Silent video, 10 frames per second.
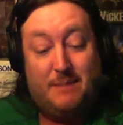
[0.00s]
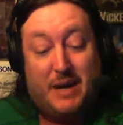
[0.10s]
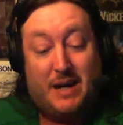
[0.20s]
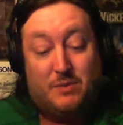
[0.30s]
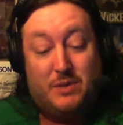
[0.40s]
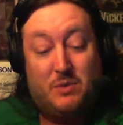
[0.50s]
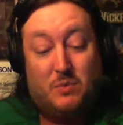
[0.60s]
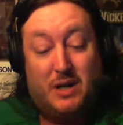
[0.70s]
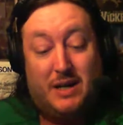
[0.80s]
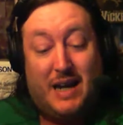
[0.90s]
battery
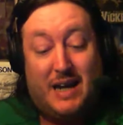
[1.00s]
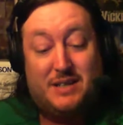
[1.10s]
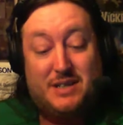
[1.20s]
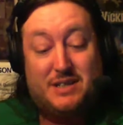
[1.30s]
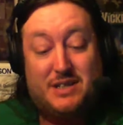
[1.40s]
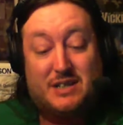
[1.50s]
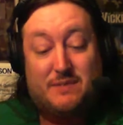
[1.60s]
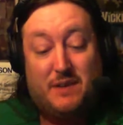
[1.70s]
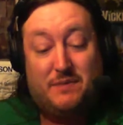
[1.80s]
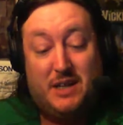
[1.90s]

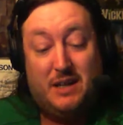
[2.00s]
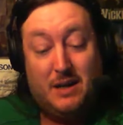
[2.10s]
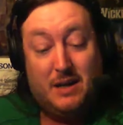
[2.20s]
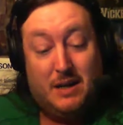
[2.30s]
18650,